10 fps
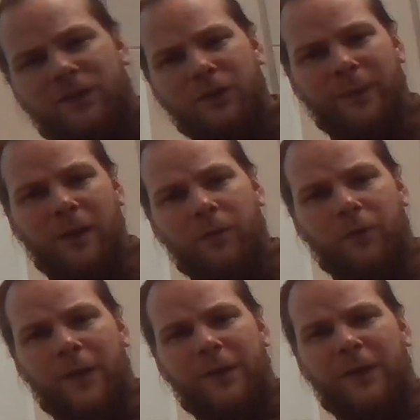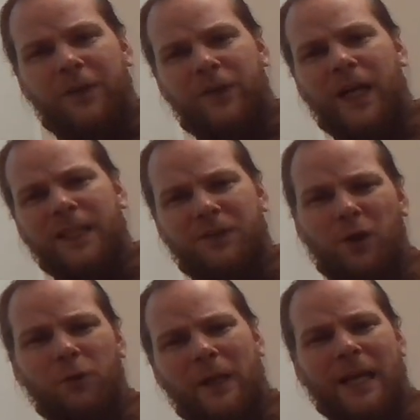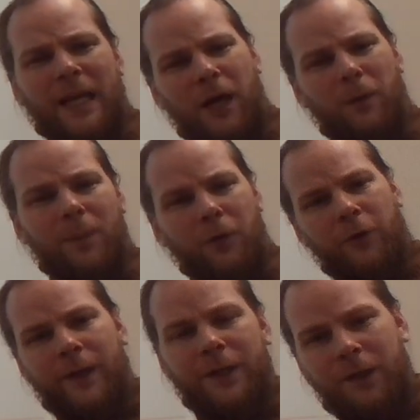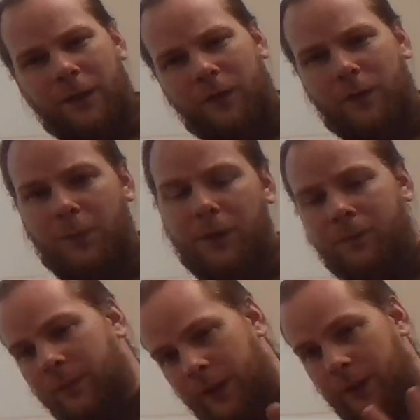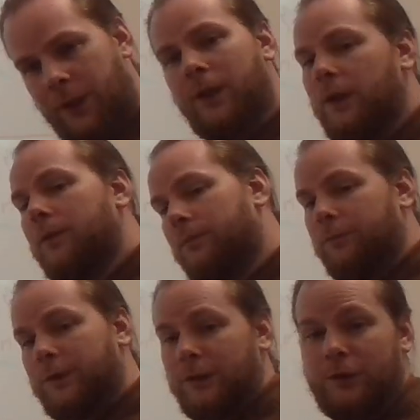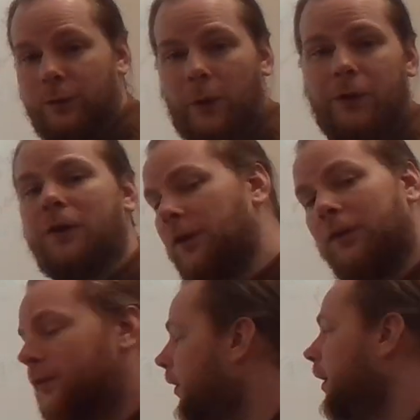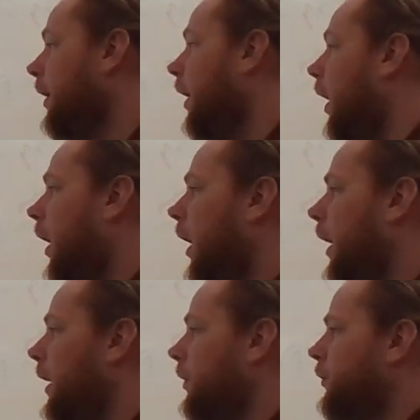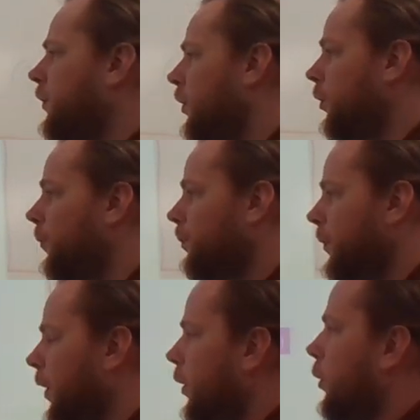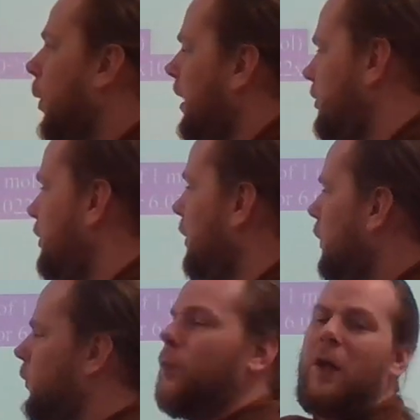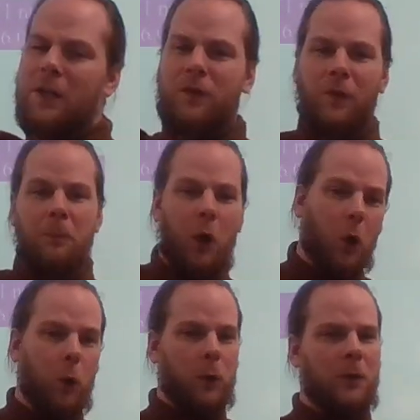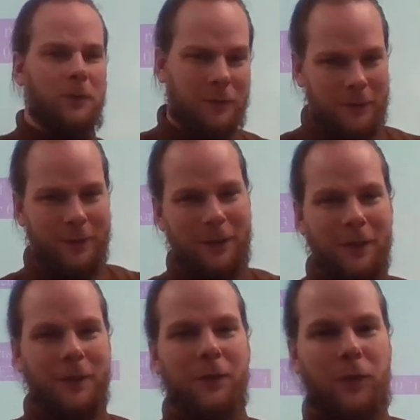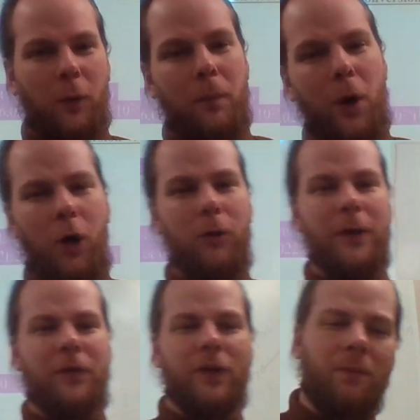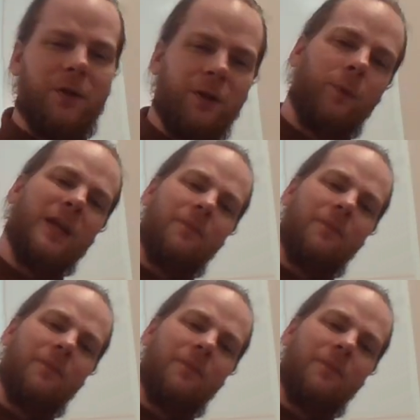still be able to read this. I don't like how blurry it is, but it is what it is. So, question is, what is a mole? So a mole is something that we